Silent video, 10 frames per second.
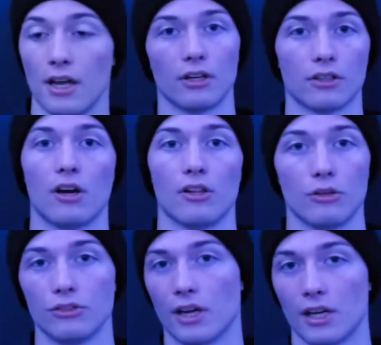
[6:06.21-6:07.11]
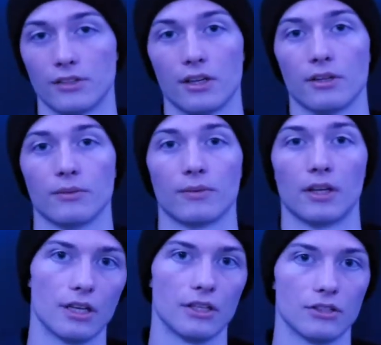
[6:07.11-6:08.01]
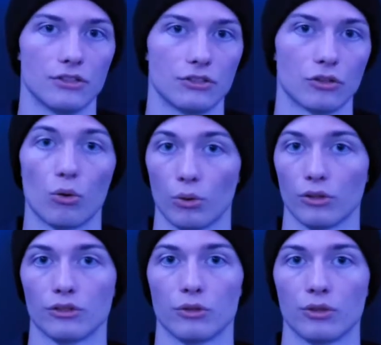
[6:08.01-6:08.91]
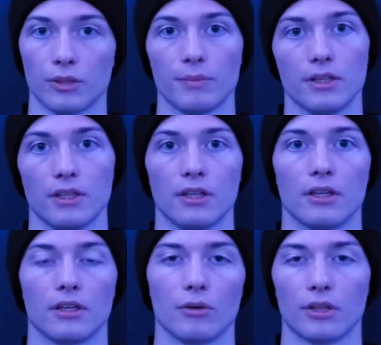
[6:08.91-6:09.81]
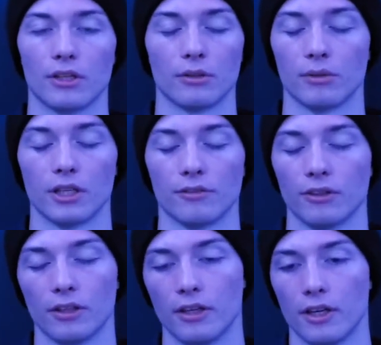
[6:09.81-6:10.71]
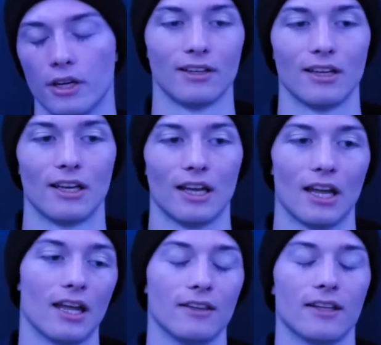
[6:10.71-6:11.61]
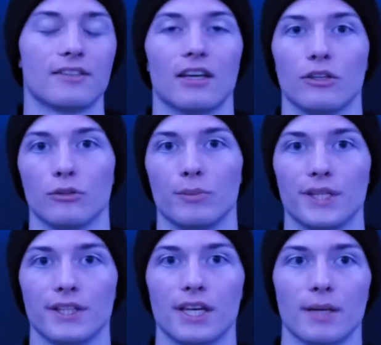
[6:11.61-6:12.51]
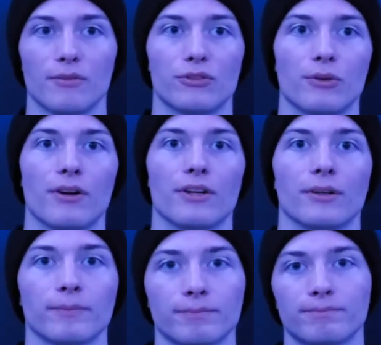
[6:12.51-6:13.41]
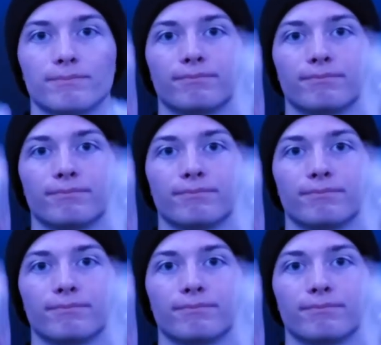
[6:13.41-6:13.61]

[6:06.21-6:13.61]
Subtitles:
Knock all those eyes out. His core is going to be broken or whatever. And that's how you beat the game of Terraria.